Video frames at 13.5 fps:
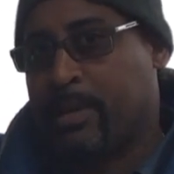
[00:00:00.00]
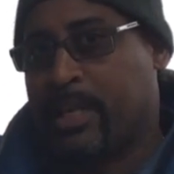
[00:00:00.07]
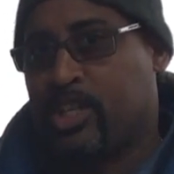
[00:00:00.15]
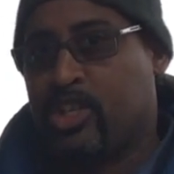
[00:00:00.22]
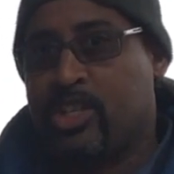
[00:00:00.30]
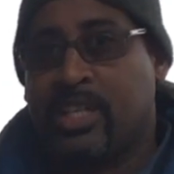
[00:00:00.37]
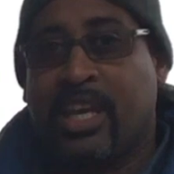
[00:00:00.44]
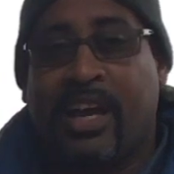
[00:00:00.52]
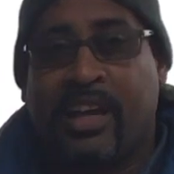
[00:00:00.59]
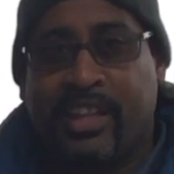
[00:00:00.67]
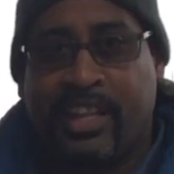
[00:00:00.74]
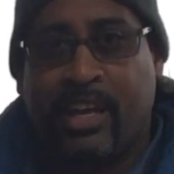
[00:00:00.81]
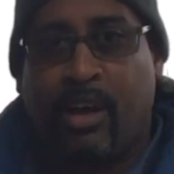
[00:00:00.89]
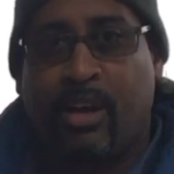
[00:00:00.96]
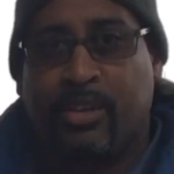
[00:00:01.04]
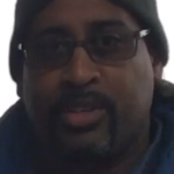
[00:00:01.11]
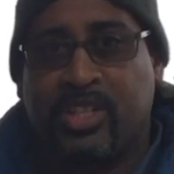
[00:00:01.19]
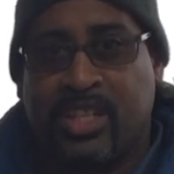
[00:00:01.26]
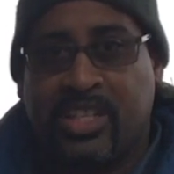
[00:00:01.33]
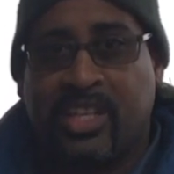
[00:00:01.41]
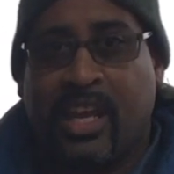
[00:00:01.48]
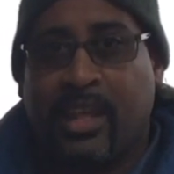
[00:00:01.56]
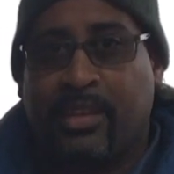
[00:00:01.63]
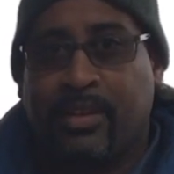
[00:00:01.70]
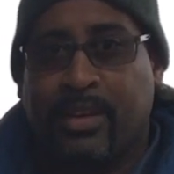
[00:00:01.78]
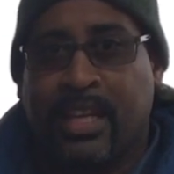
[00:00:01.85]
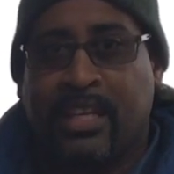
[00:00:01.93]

and let you see how they all sit together